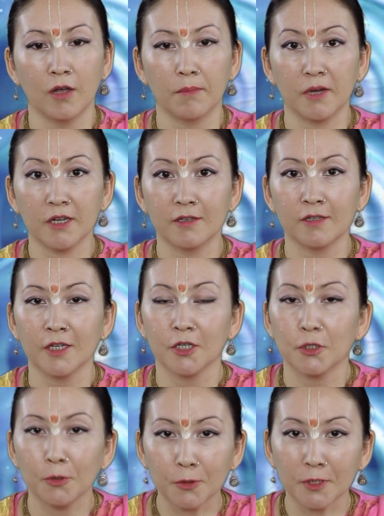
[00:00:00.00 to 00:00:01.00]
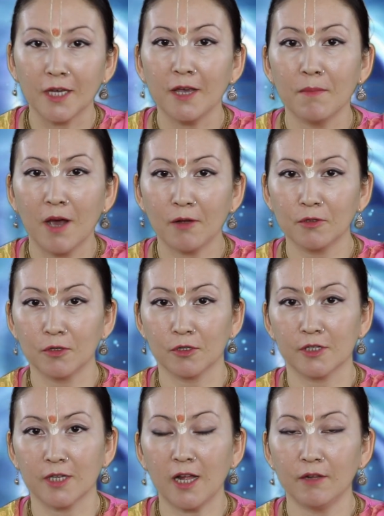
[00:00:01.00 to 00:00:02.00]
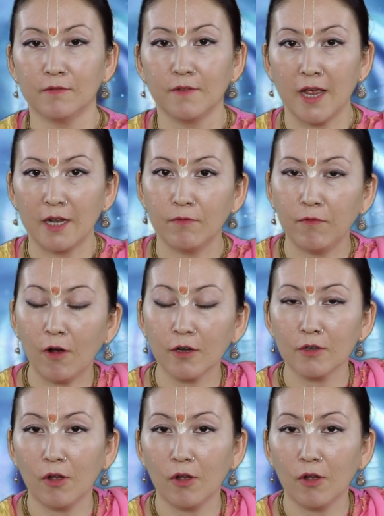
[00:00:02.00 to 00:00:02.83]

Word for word: but you came out yourself and fought